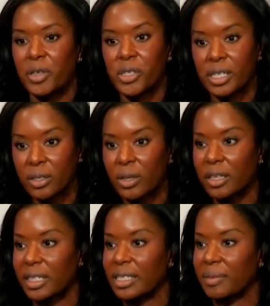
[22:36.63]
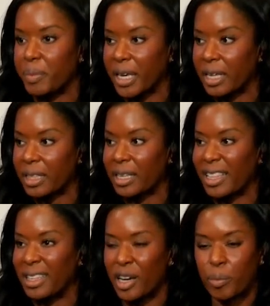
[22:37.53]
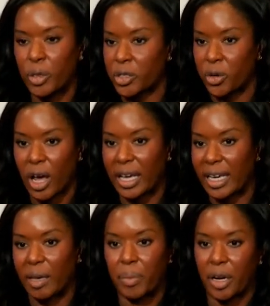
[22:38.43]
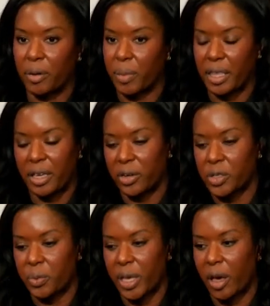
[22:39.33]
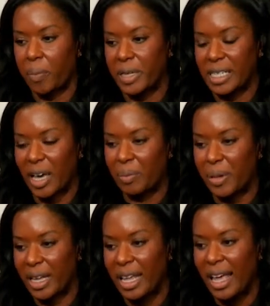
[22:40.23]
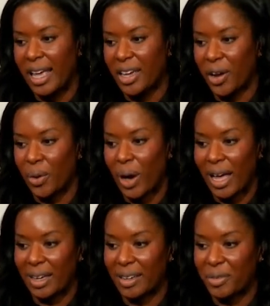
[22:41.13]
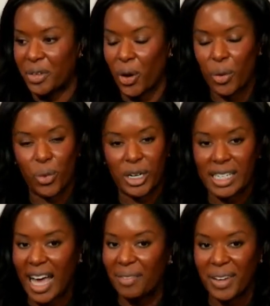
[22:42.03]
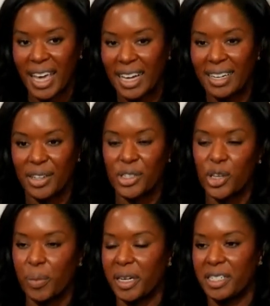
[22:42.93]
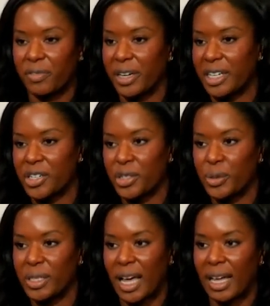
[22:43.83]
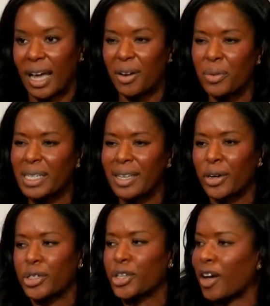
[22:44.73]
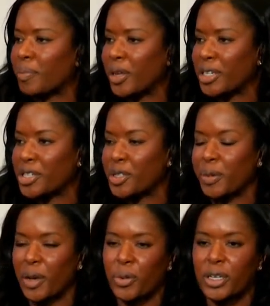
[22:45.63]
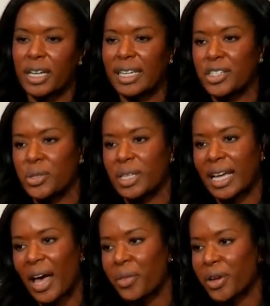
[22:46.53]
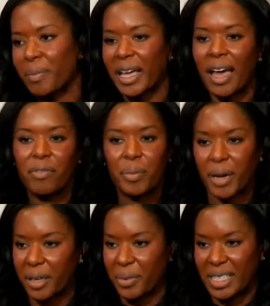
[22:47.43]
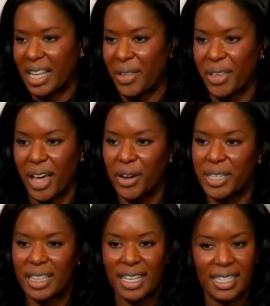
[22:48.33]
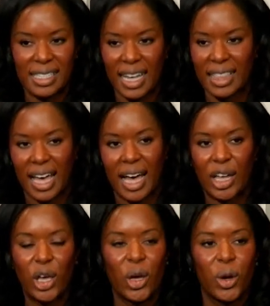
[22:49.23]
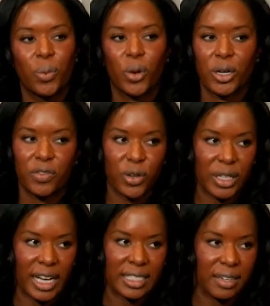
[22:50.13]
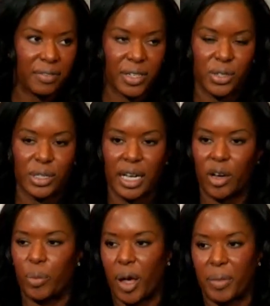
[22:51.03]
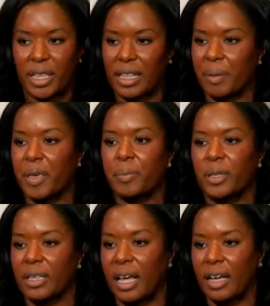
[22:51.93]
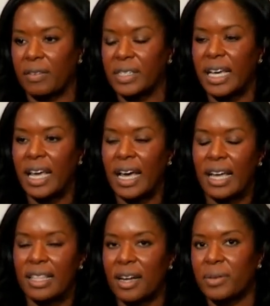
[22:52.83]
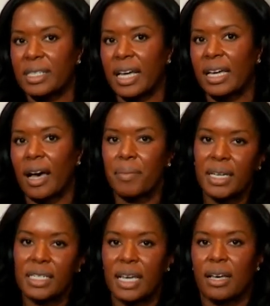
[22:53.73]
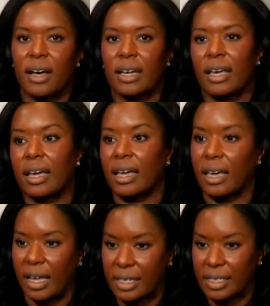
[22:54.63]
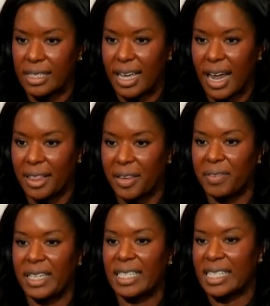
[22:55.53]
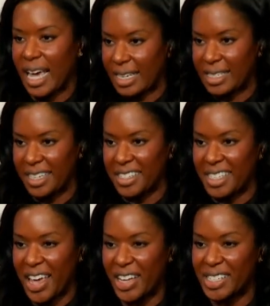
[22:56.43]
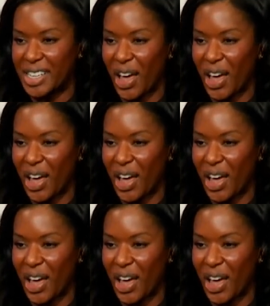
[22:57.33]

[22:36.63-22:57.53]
there's still these big, and the numbers are not getting better by the years that we go up and down, but I worked and advocated on so many different issues that I don't want to say are softball issues, but I worked on issues like healthcare. I'm like, everybody wants healthcare, did things like that, worked for elected officials like Obama that like people loved. And then I was like, I'm gonna take on guns. And I live in Texas. Oh, wow. And